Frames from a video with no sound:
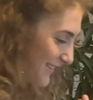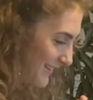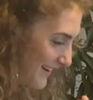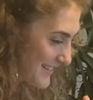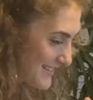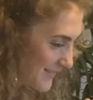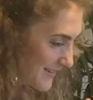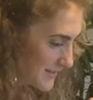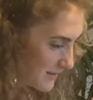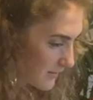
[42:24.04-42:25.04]
the right. See,
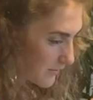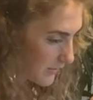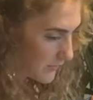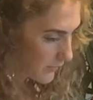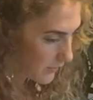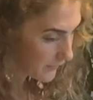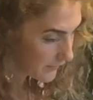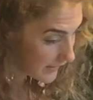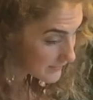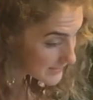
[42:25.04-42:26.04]
1, 2, 3, 4,
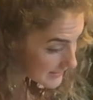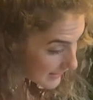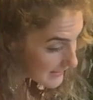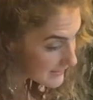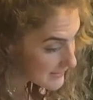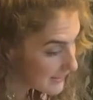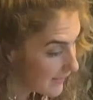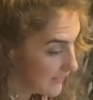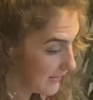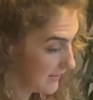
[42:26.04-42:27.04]
5, 6, 7.
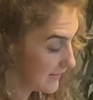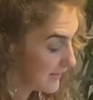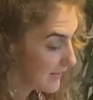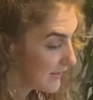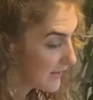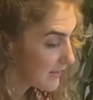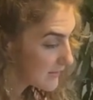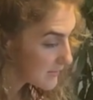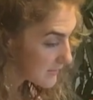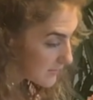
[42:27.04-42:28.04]

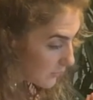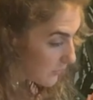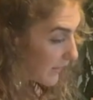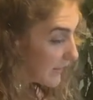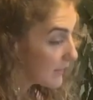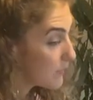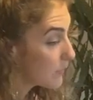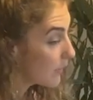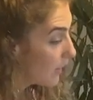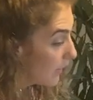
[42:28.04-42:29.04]
Supine
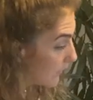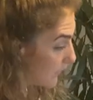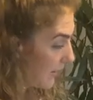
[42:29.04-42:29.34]
prone,